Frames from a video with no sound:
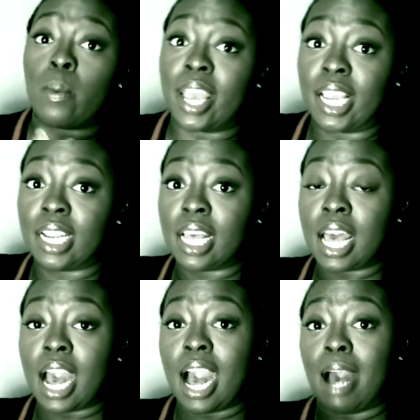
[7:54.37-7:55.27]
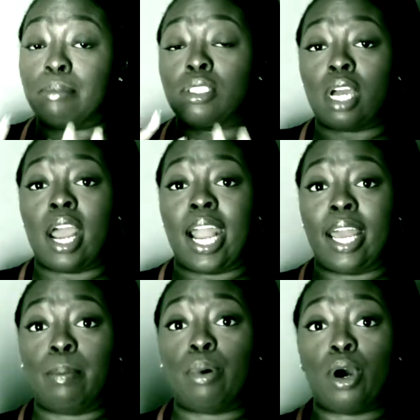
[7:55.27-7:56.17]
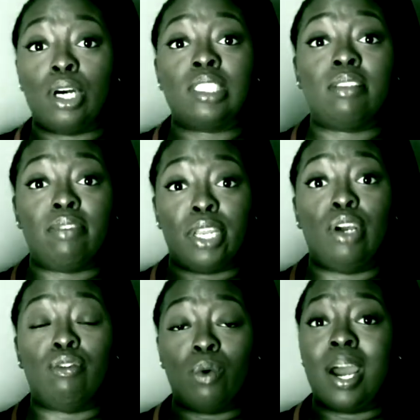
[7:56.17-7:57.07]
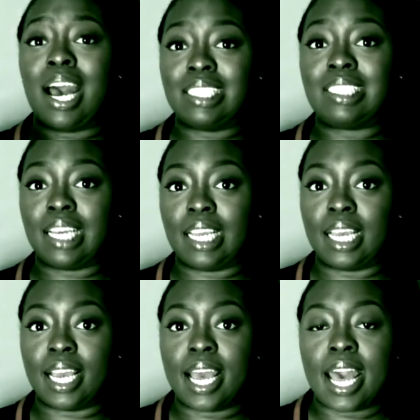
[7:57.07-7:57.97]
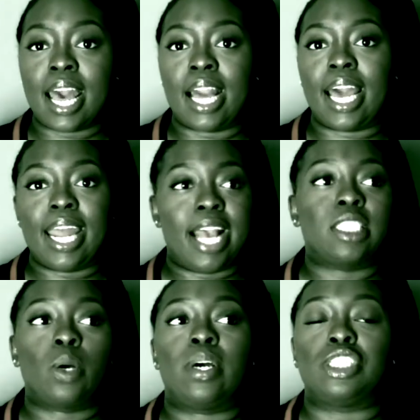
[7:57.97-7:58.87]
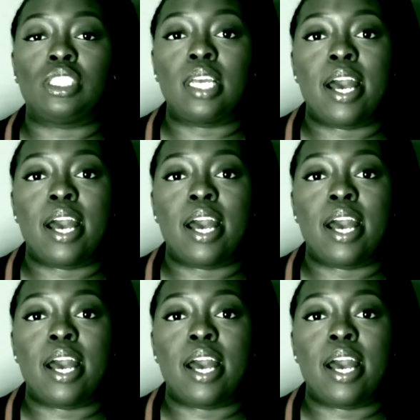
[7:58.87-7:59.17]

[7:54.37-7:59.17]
wait. I'm sorry. I got to pause the video for a hot second. Got to ask a question.